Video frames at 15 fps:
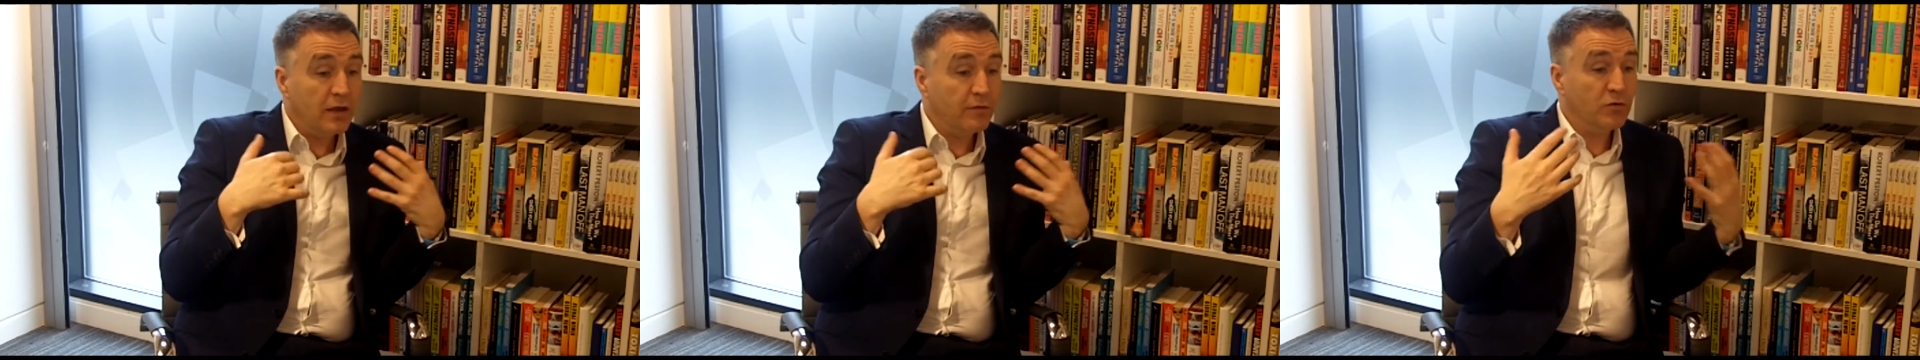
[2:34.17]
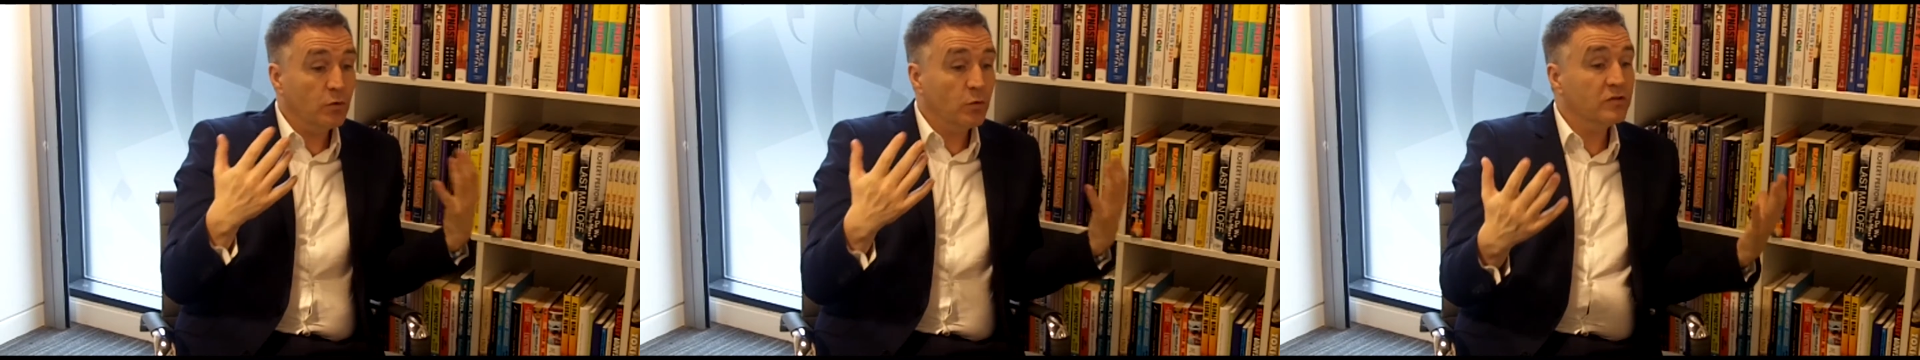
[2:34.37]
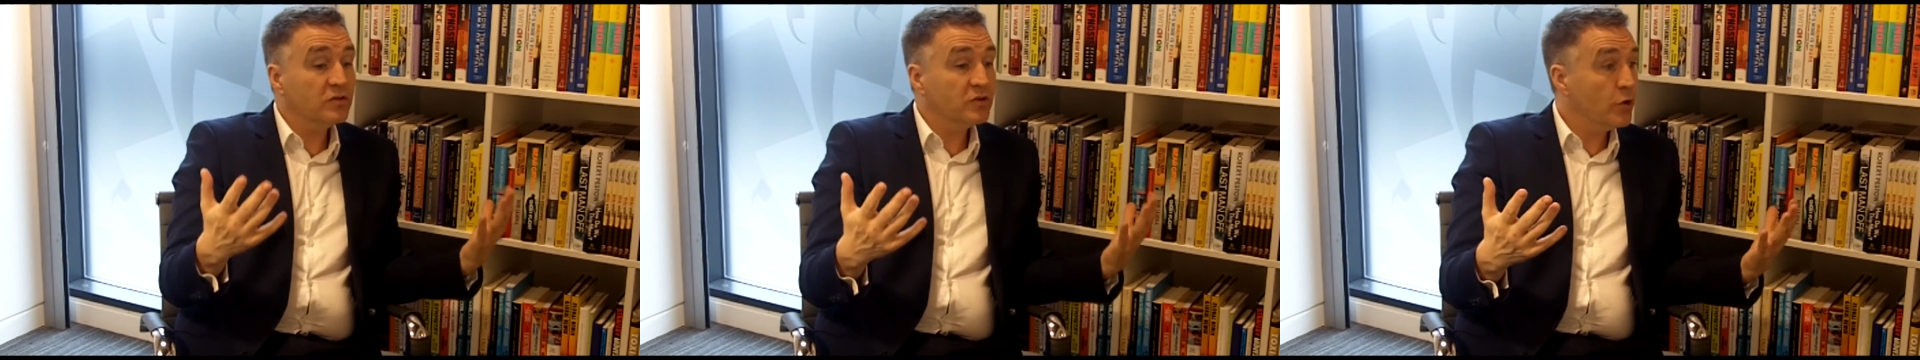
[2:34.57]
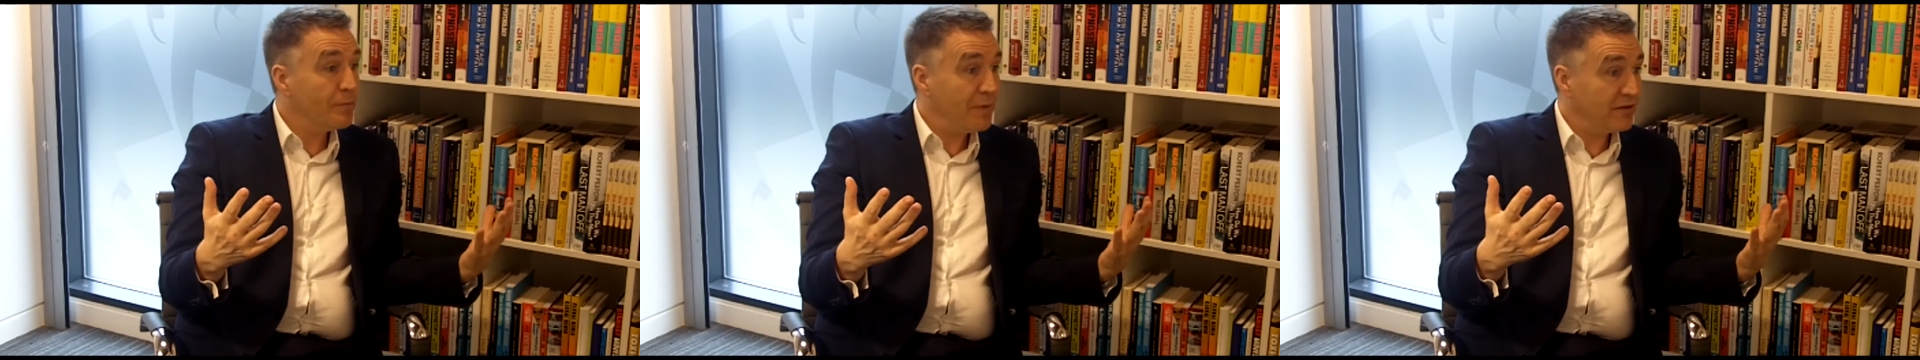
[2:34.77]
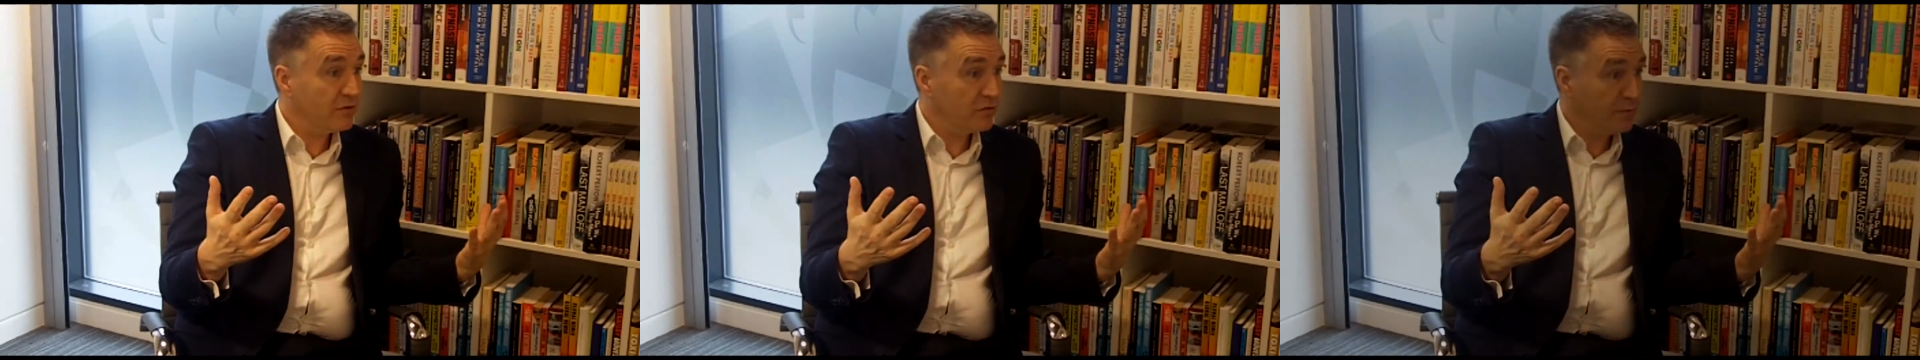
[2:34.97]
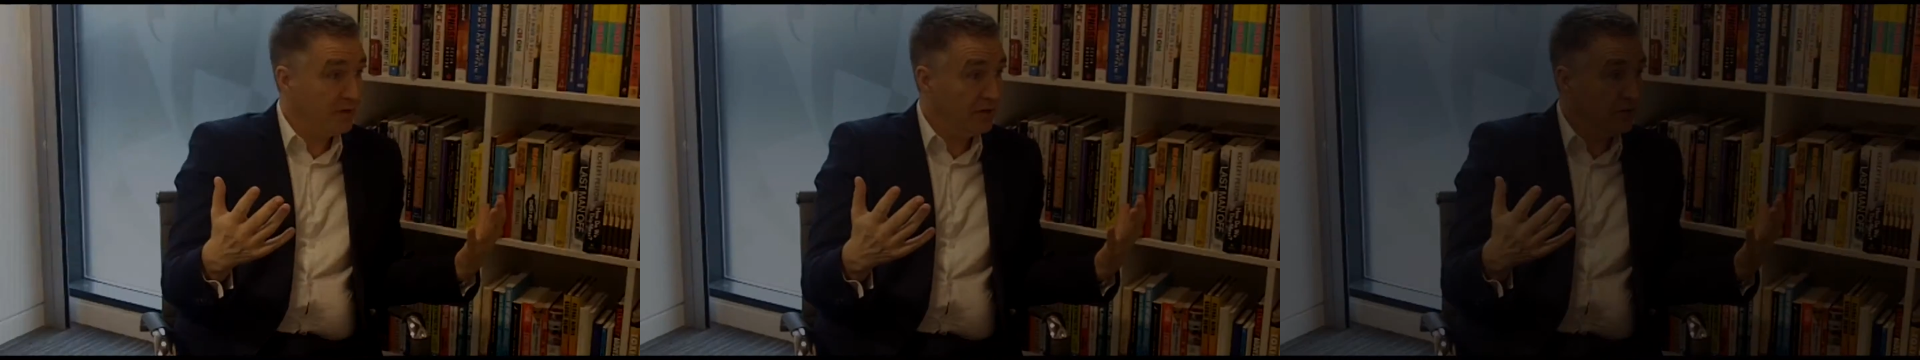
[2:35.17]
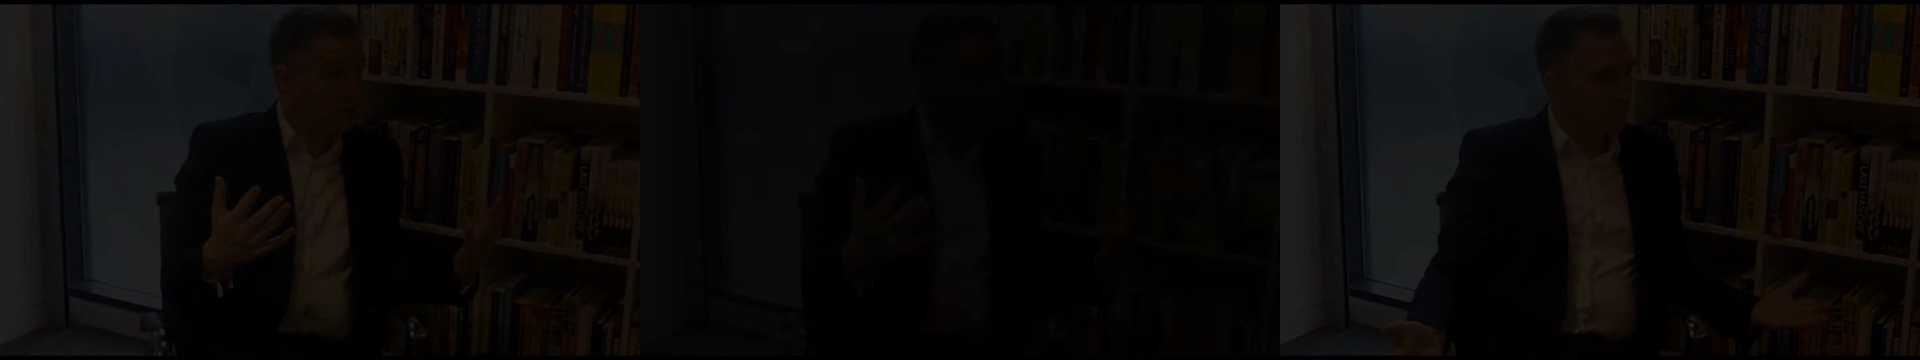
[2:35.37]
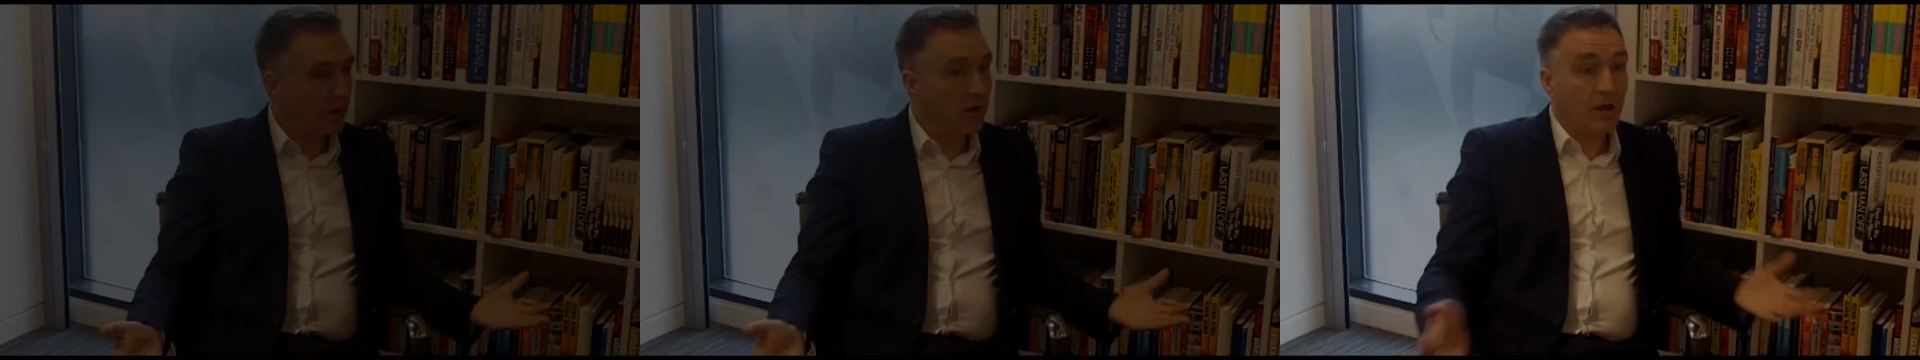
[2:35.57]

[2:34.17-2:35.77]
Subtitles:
if you want to do a better speech.